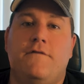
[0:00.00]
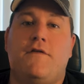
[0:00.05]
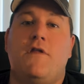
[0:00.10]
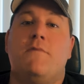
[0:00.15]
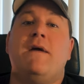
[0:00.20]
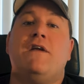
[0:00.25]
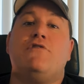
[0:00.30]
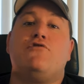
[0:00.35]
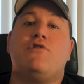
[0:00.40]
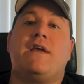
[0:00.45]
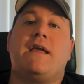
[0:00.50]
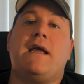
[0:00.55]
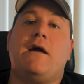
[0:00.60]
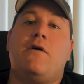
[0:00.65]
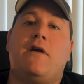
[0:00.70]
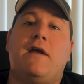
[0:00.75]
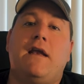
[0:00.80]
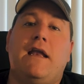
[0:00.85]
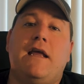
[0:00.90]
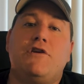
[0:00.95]
For the metric
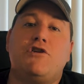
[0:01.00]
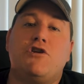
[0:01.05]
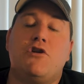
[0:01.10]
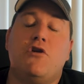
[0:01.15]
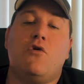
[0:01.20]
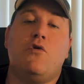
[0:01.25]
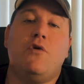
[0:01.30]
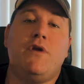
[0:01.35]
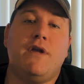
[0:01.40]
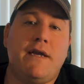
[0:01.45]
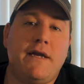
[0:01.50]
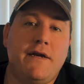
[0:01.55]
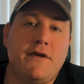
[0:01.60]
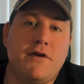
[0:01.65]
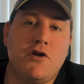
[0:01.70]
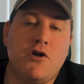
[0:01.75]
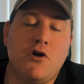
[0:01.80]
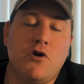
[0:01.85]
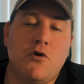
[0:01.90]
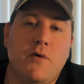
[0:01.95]
calculation, all you need
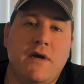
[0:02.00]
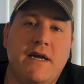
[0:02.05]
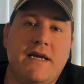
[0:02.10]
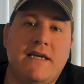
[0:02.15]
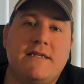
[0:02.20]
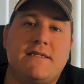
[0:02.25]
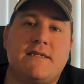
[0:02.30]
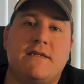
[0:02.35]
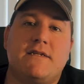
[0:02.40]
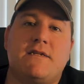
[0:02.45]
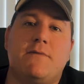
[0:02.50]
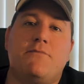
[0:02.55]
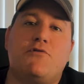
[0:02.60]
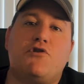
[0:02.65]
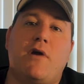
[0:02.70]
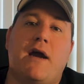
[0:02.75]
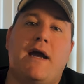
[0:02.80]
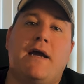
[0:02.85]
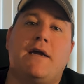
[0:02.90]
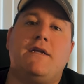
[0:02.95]
to do is
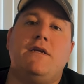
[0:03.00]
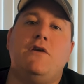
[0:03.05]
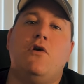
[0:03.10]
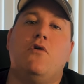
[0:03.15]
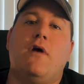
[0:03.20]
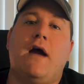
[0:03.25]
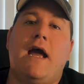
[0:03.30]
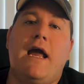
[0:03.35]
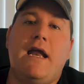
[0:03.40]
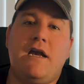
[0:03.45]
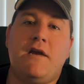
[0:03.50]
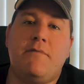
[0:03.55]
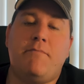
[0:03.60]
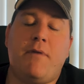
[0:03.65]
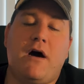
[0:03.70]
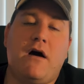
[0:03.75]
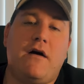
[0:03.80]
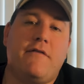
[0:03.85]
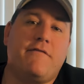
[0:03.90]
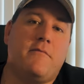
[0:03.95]
subtract your end
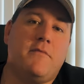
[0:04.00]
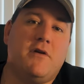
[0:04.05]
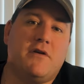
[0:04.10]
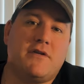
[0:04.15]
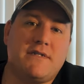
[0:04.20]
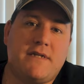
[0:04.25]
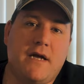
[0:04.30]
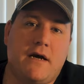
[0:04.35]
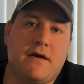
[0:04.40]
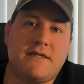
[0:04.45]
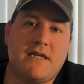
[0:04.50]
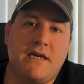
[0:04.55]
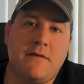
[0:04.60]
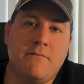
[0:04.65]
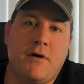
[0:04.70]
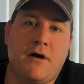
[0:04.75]
bar from your starting